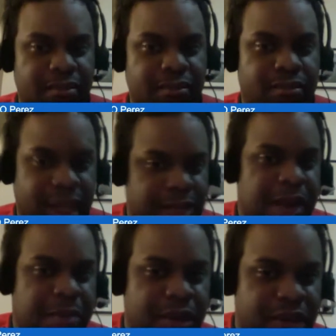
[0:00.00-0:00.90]
That's my
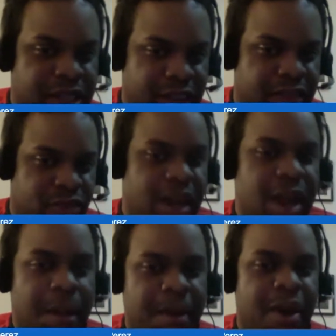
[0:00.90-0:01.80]
pronunciation.
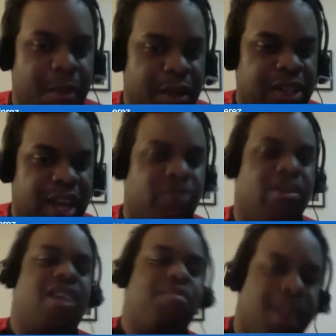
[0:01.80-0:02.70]
But no, they would say
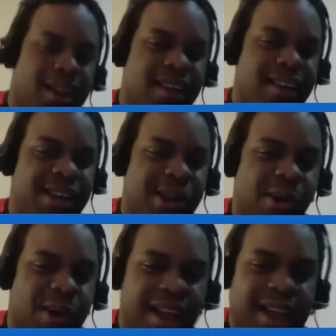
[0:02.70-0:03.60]
rugby.
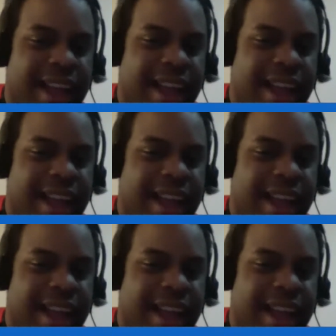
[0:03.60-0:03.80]
Like, again, they'd